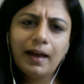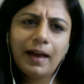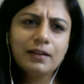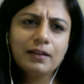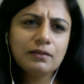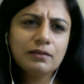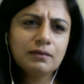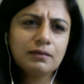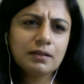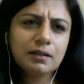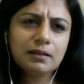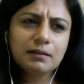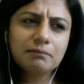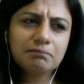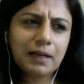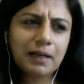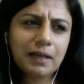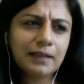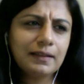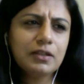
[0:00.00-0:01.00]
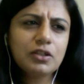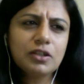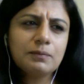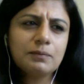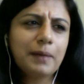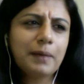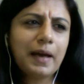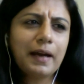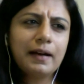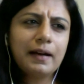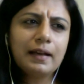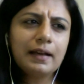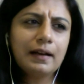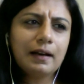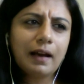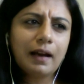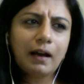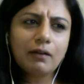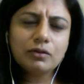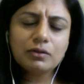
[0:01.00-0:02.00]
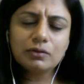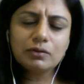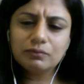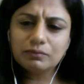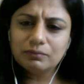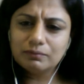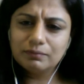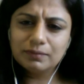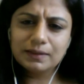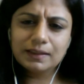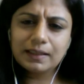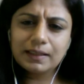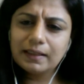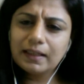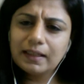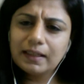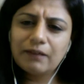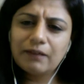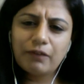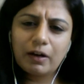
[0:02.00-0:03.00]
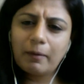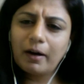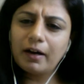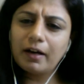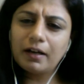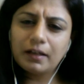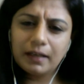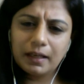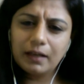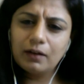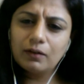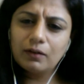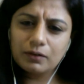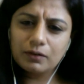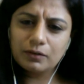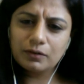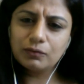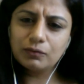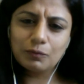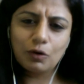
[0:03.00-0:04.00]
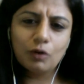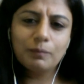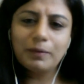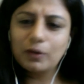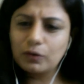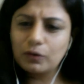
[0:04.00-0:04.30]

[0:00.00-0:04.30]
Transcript: And I think she's barely allowed to stay there for about a day or two more,